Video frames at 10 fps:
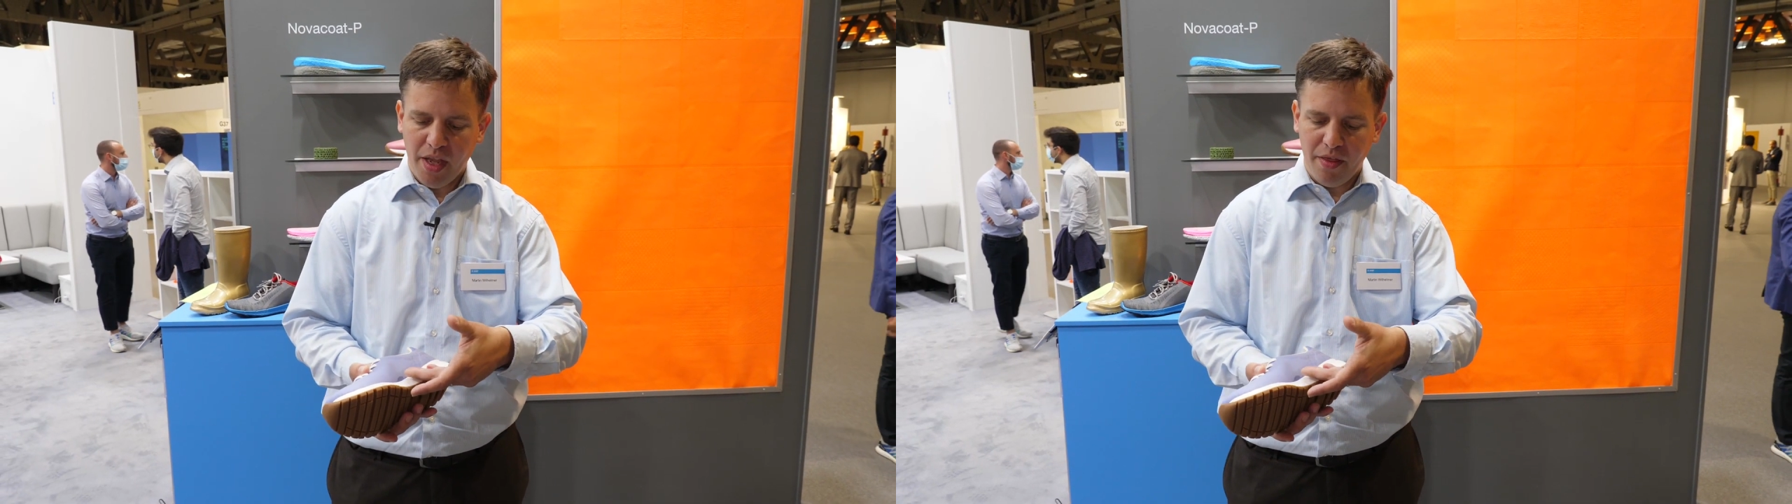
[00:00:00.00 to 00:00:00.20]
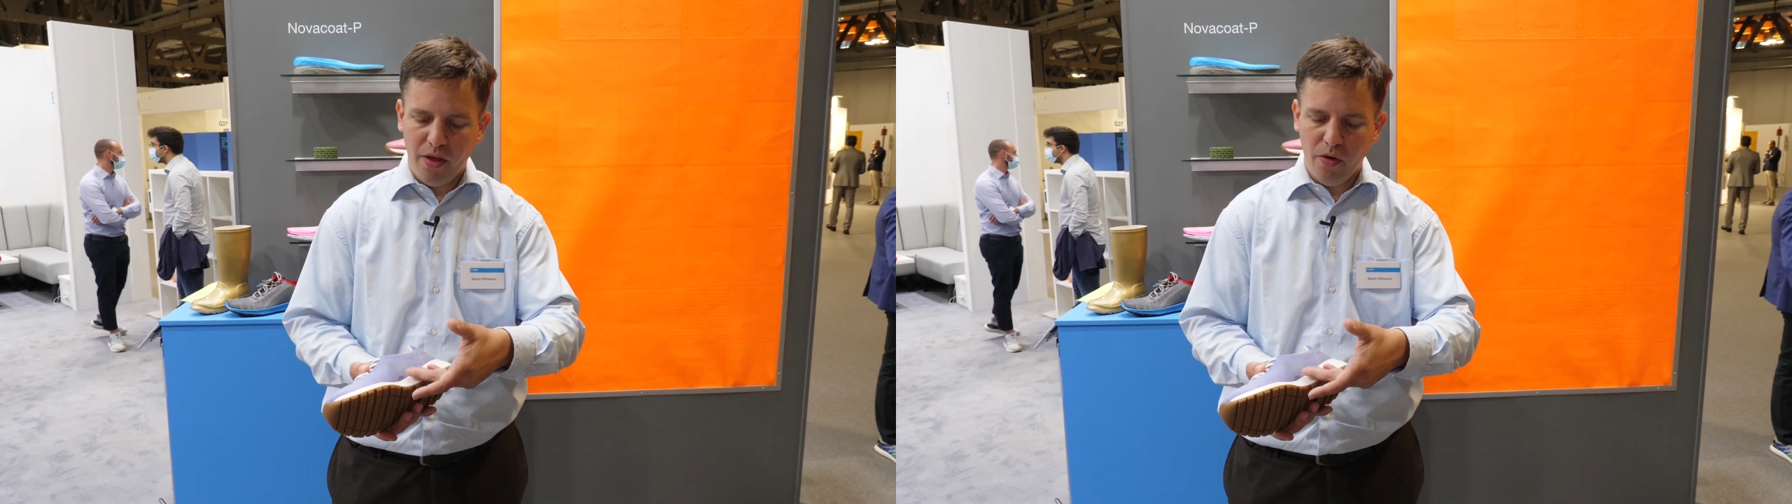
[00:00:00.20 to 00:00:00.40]

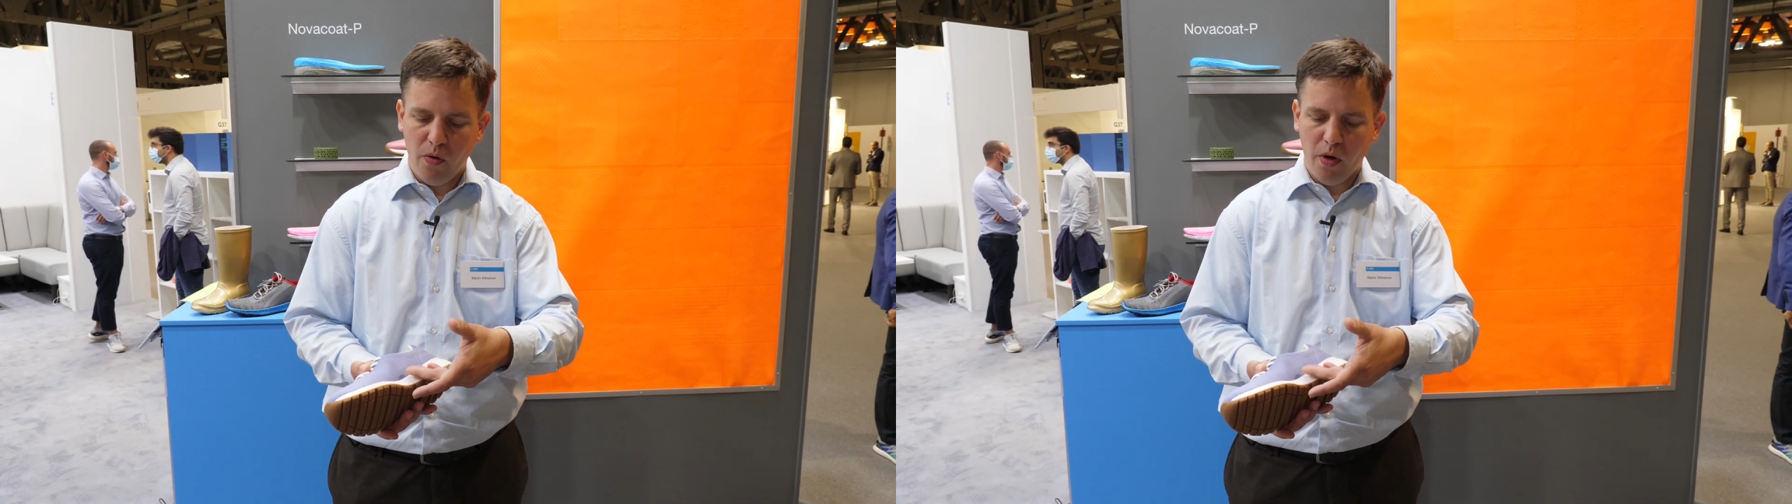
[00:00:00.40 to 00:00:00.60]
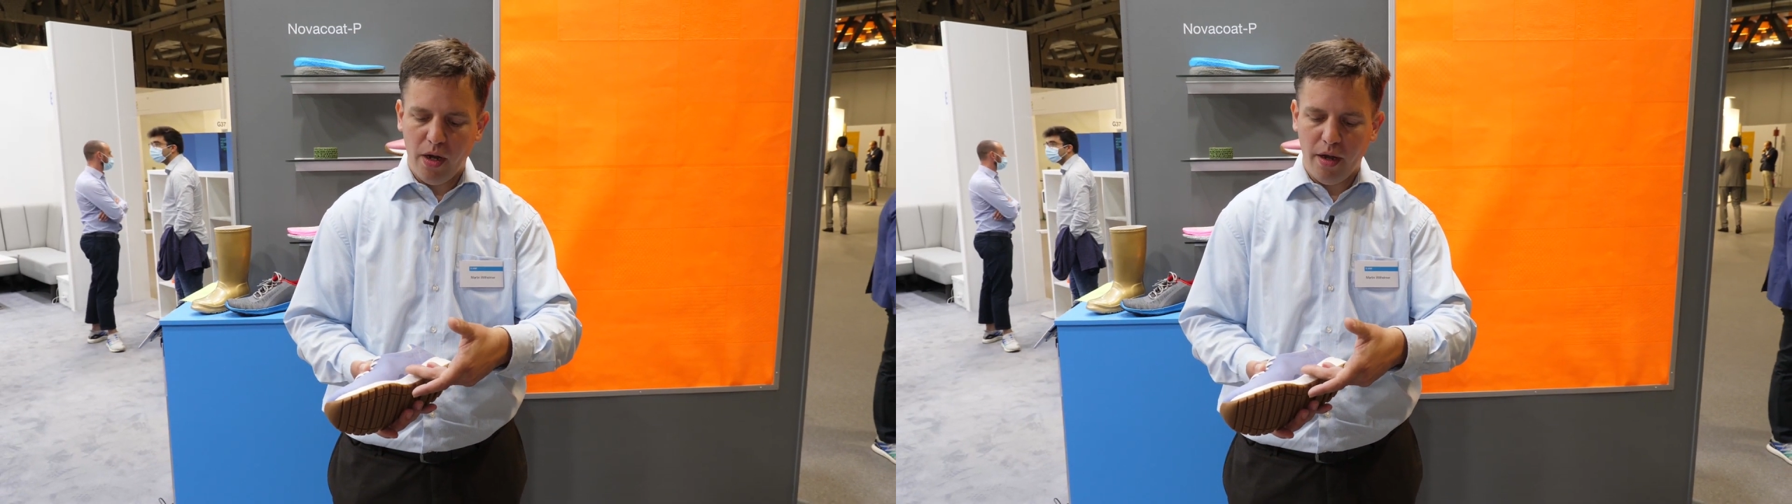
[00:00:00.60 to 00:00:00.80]

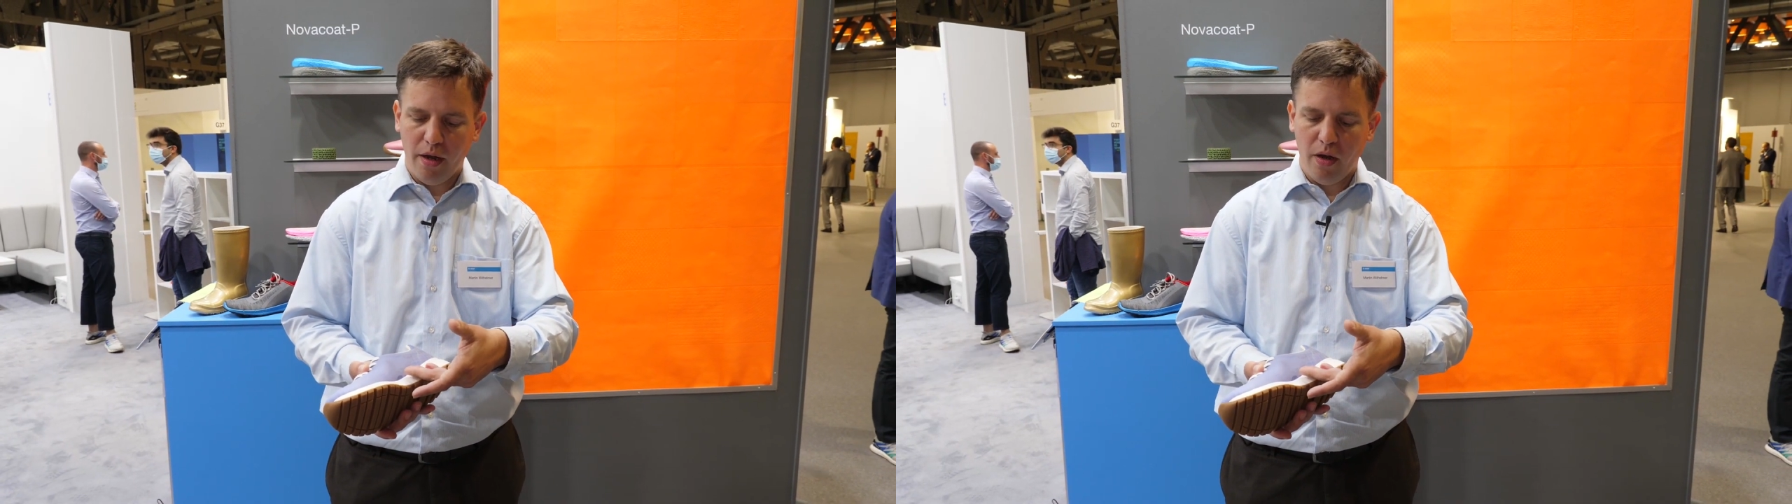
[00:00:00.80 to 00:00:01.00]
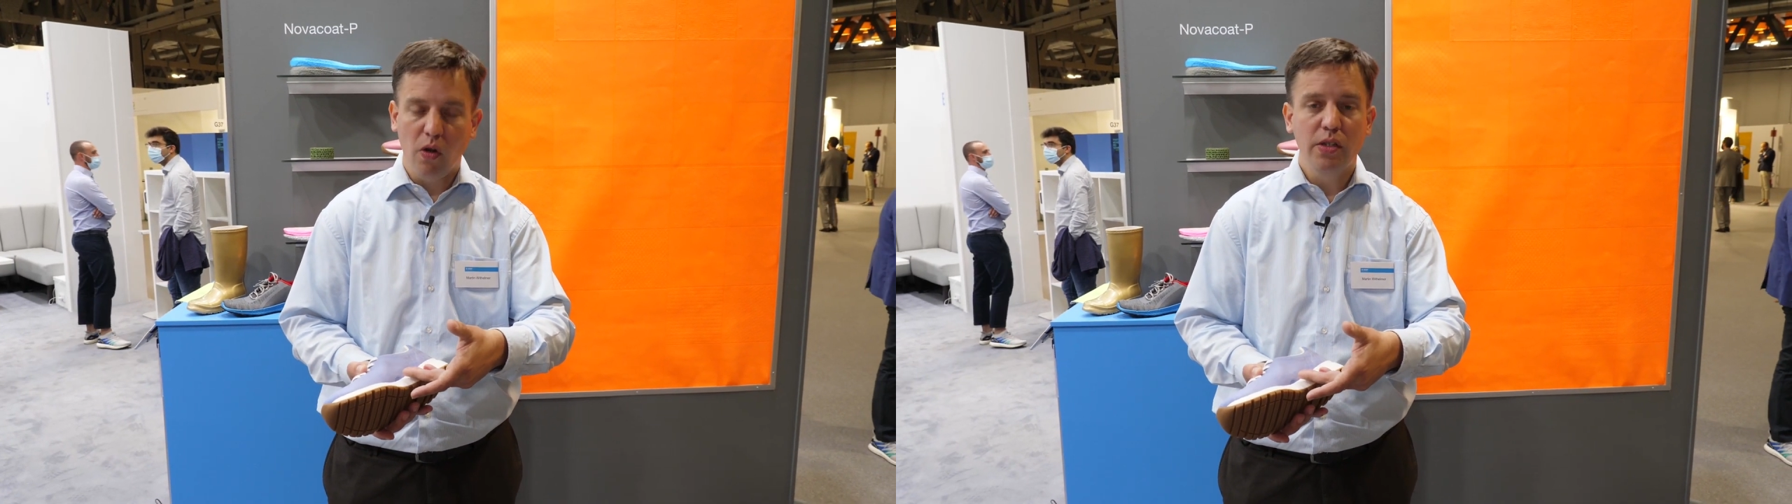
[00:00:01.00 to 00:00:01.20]
You
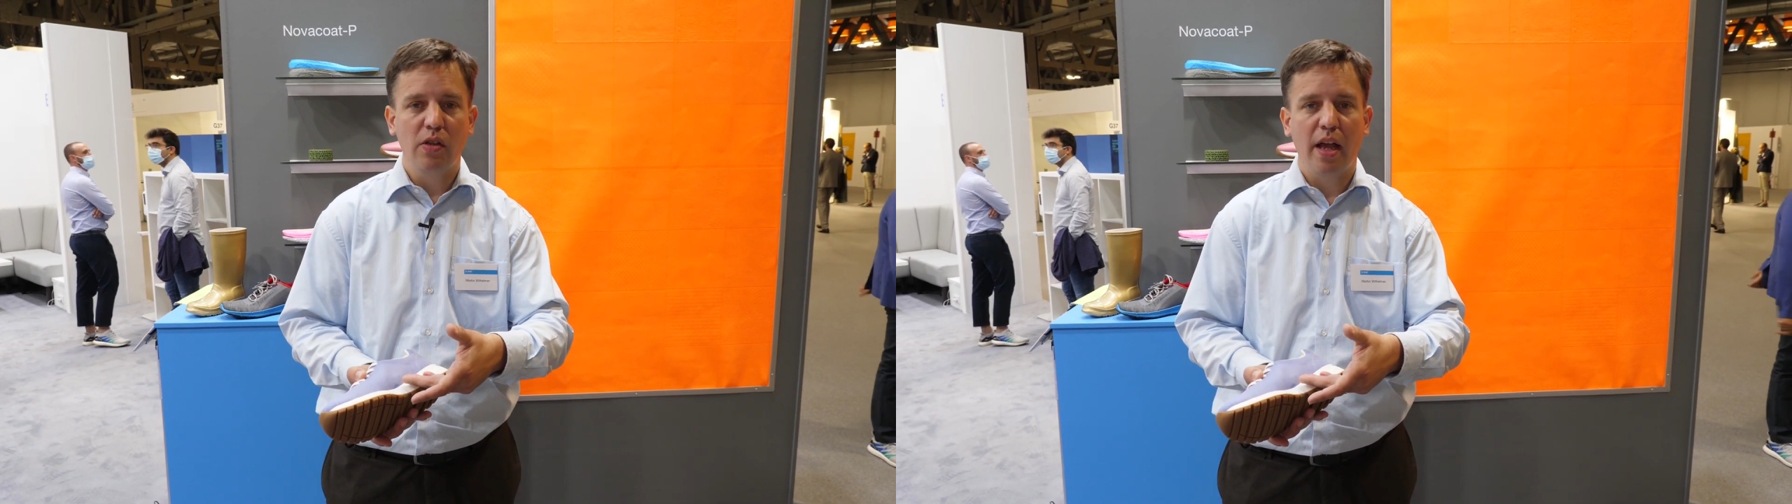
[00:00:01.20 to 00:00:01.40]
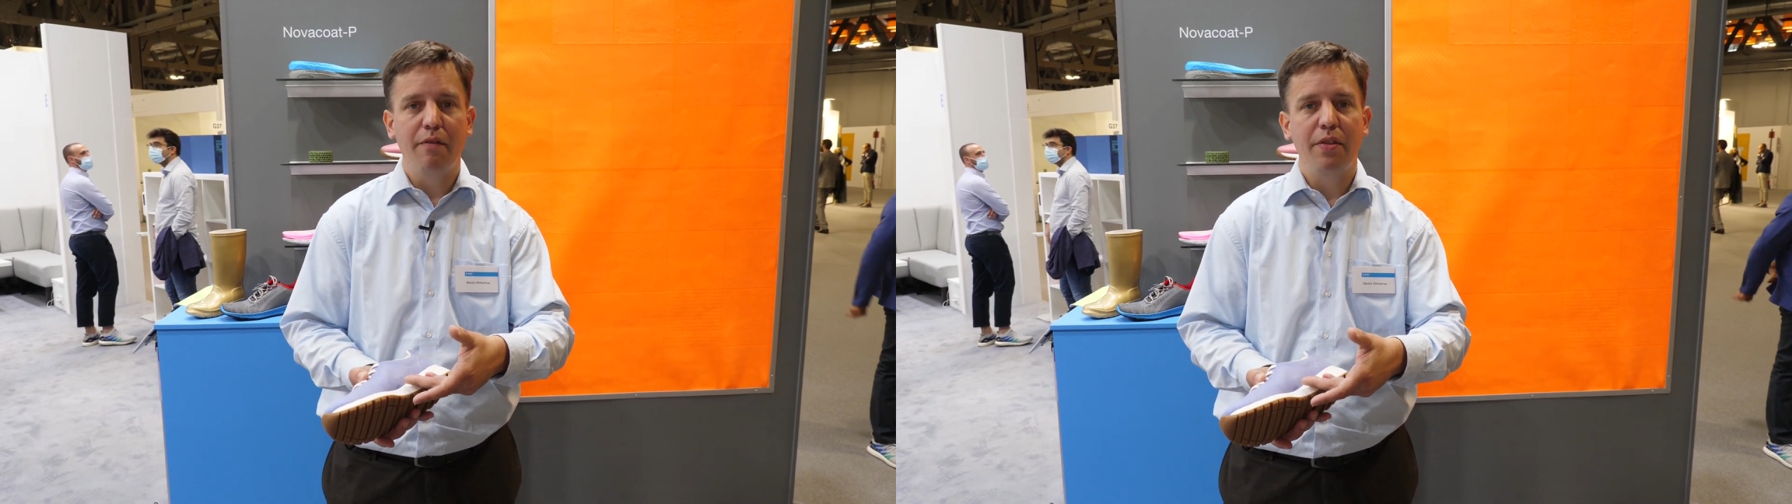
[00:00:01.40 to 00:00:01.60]

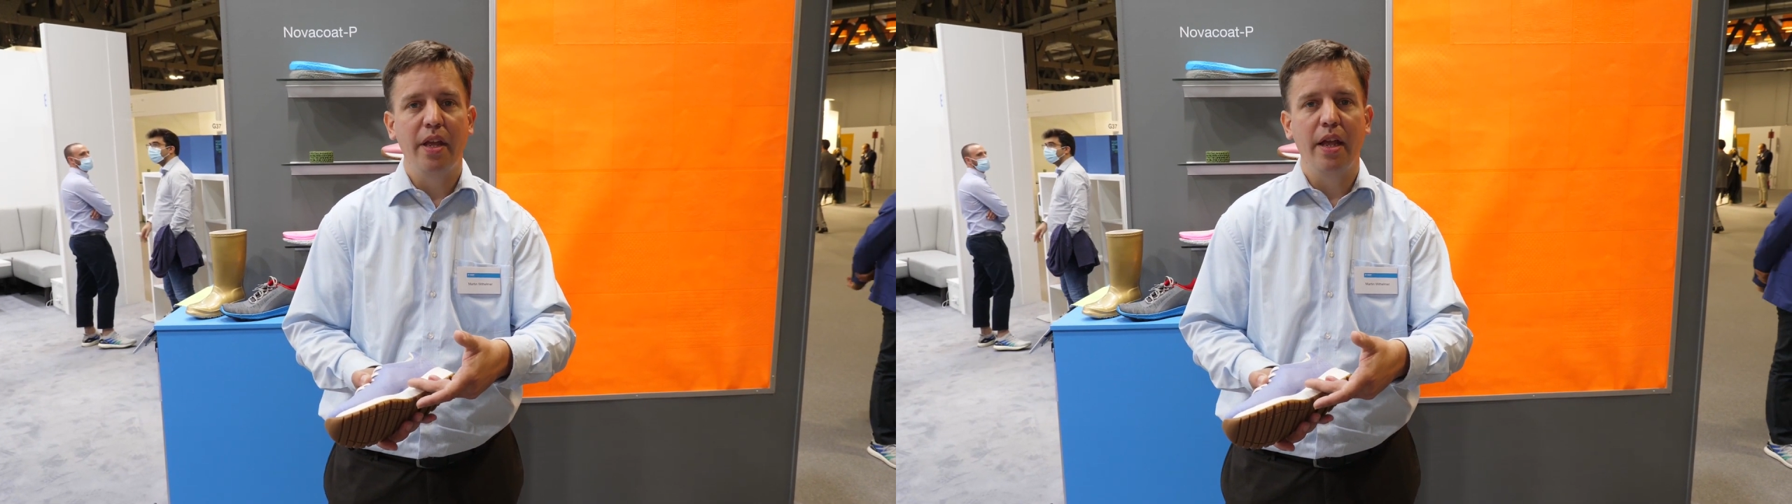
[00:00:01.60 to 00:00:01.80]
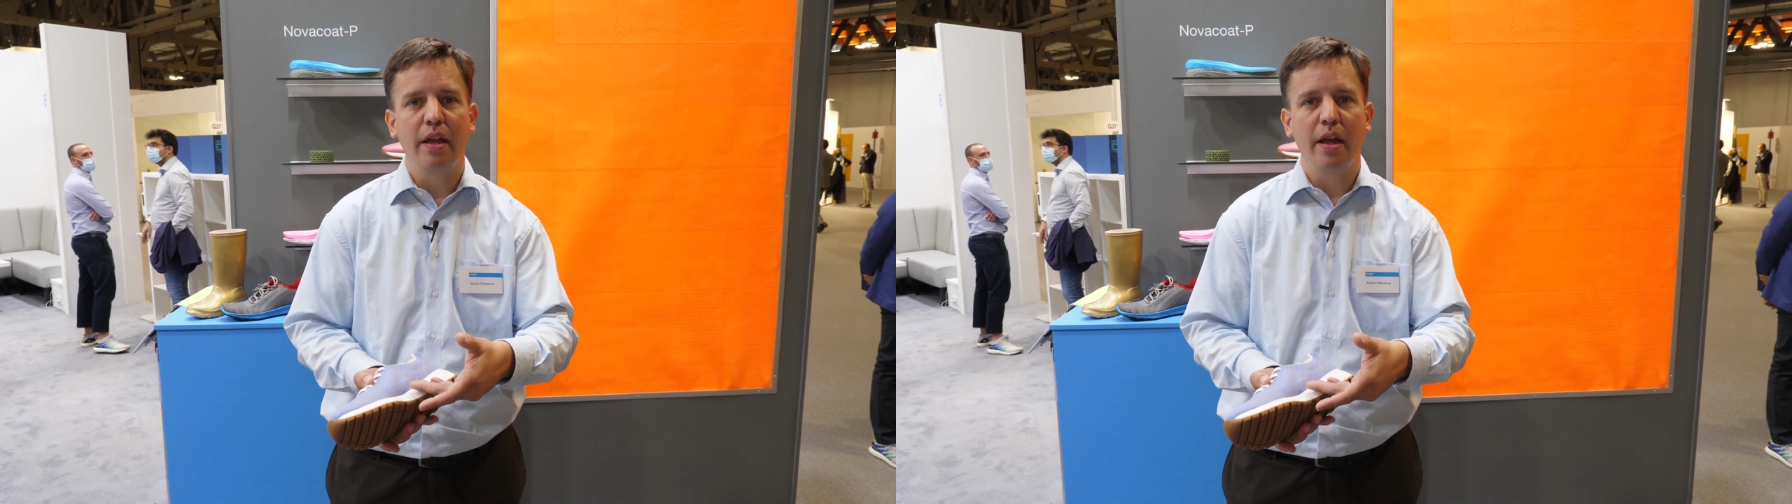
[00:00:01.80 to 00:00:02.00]
also have
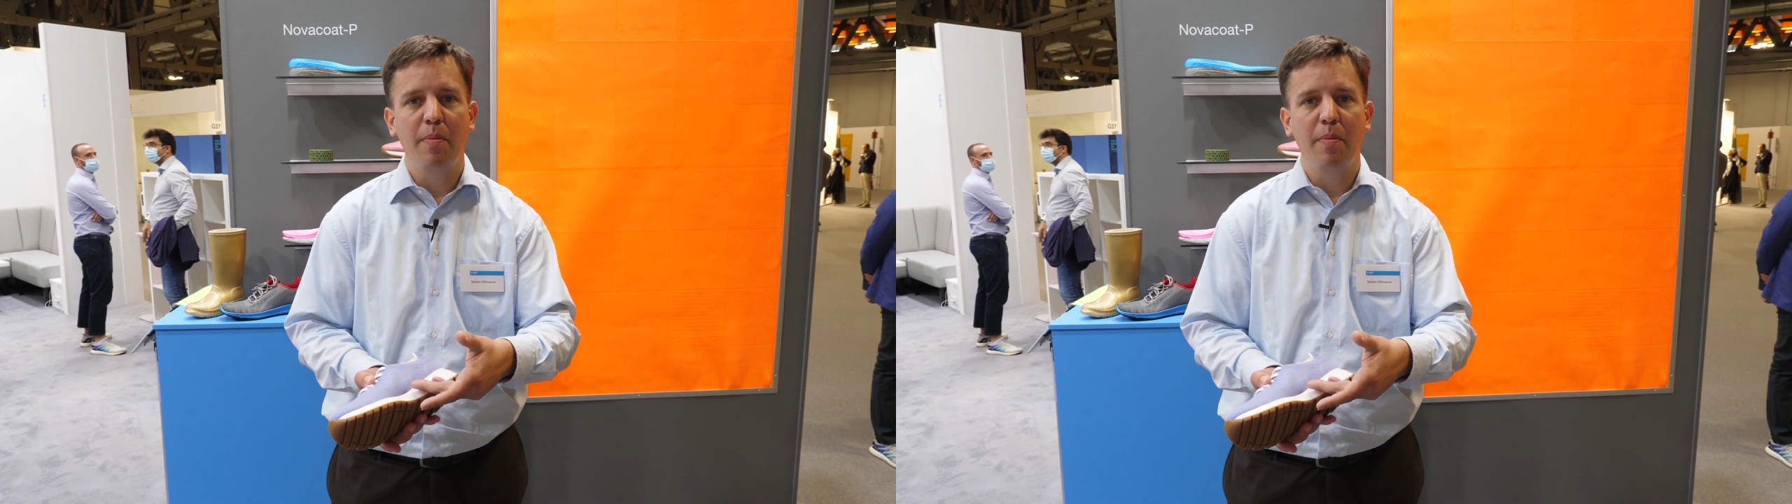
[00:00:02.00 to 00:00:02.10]
the